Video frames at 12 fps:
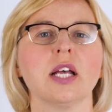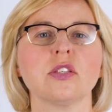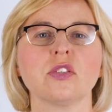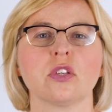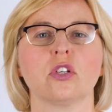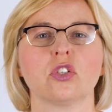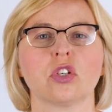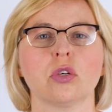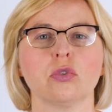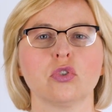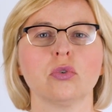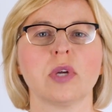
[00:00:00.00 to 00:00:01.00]
As such,
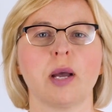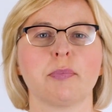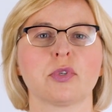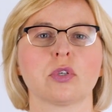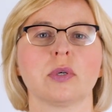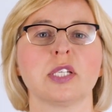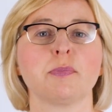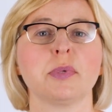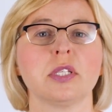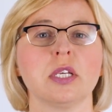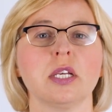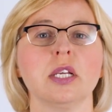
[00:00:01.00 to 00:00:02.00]
cultural capital is
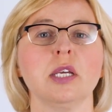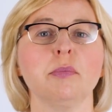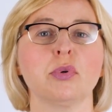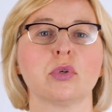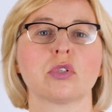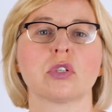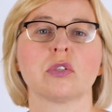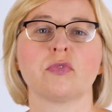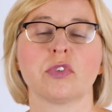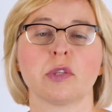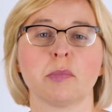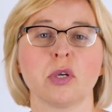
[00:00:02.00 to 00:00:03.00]
particularly
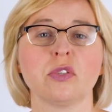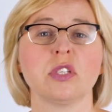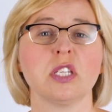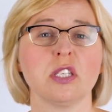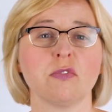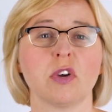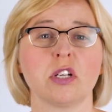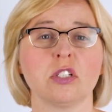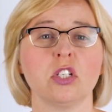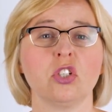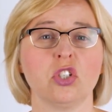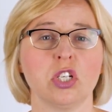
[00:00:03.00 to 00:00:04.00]
important for the most
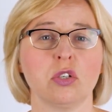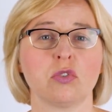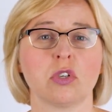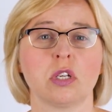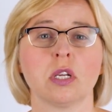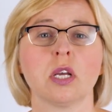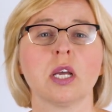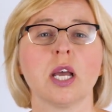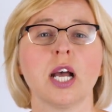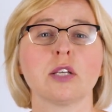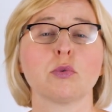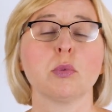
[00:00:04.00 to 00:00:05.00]
disadvantaged children,
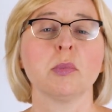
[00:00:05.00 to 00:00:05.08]
as we